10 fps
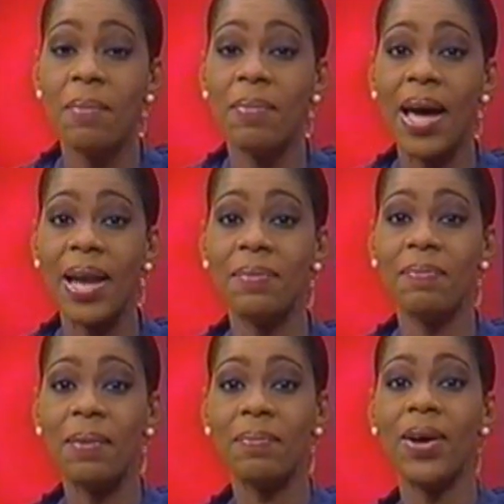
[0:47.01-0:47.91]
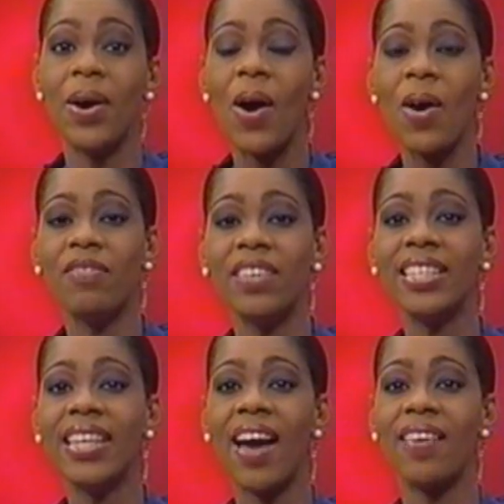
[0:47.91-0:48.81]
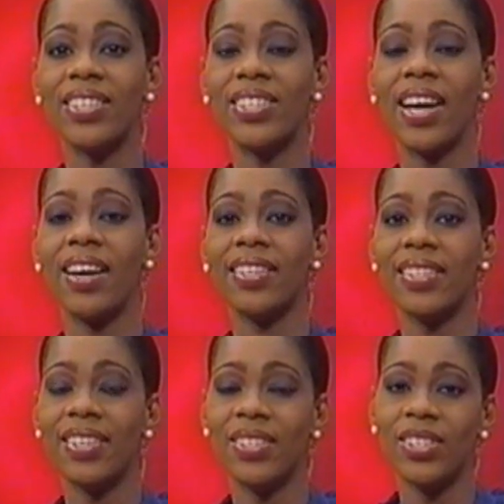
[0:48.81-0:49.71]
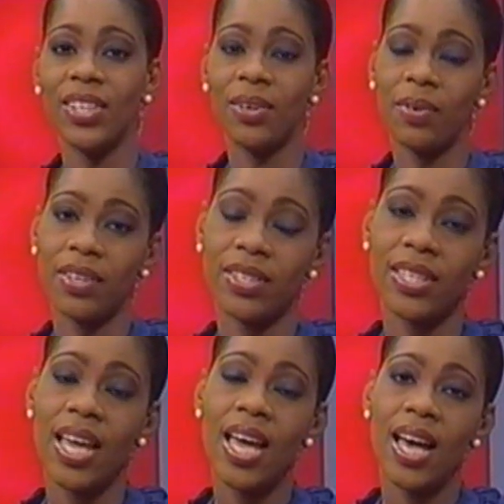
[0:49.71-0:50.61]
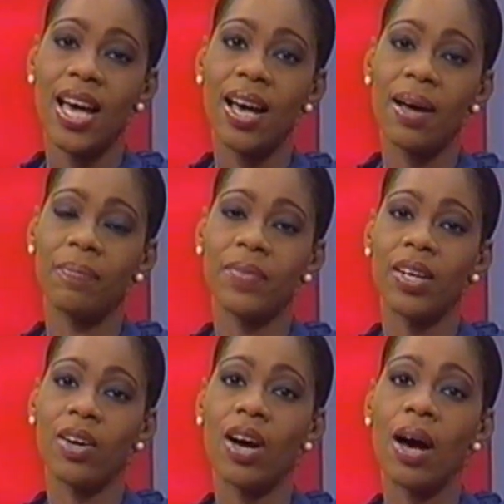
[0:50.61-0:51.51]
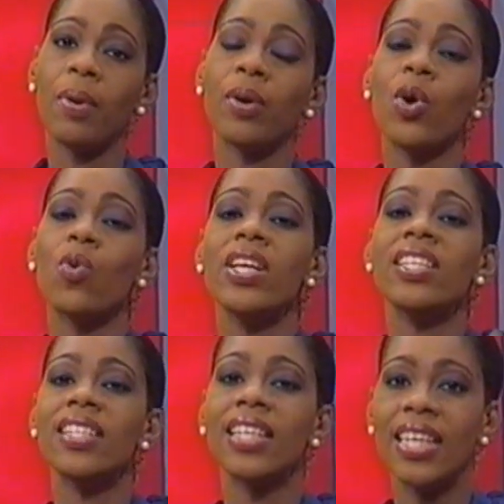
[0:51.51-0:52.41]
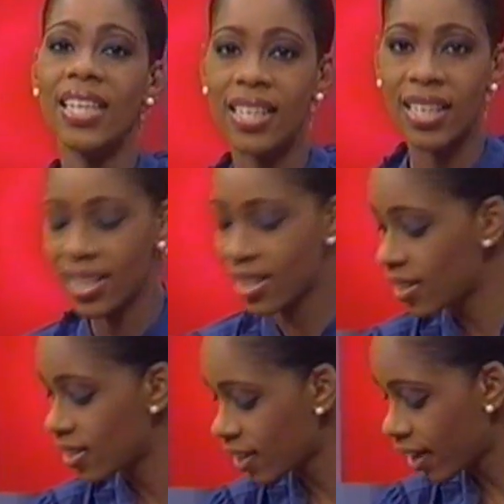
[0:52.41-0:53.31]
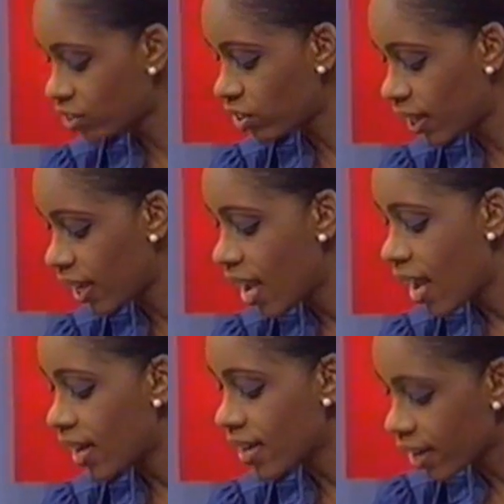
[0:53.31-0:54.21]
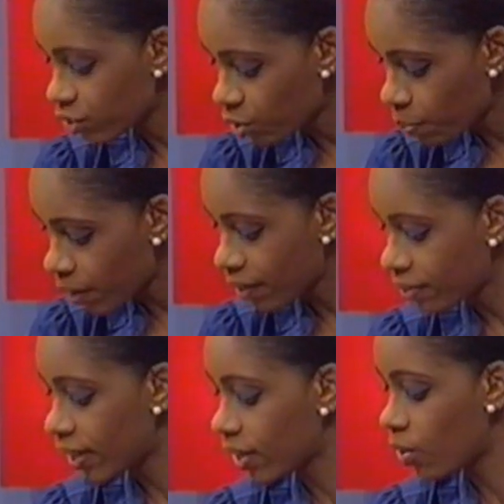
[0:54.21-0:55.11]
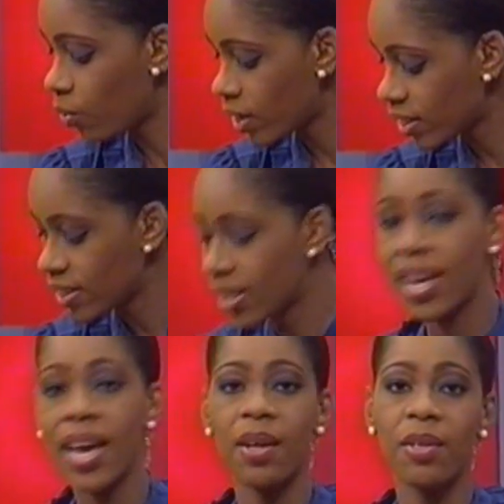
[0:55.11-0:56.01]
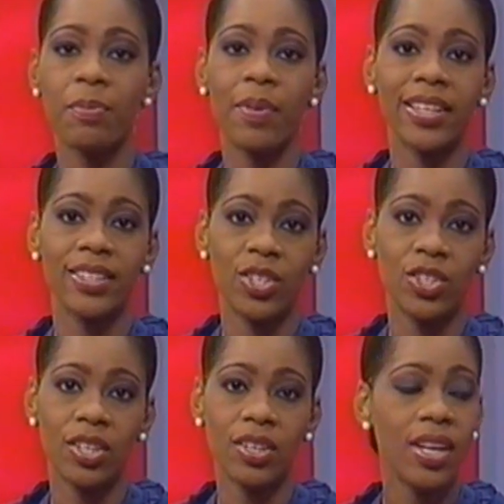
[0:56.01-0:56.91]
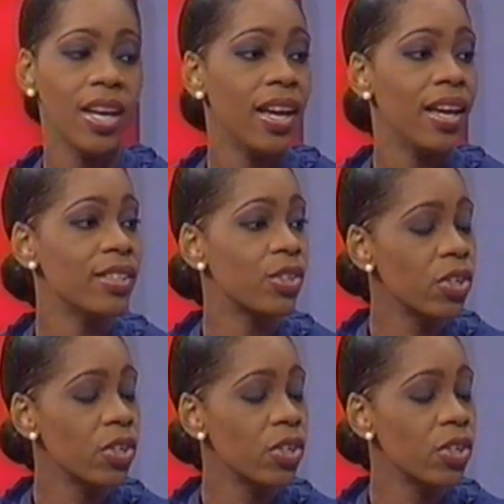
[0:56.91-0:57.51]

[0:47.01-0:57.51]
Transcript: Band member Irvin JARETT is here to share with us about holistic healing. He is actually a naturopathic holistic health practitioner. It is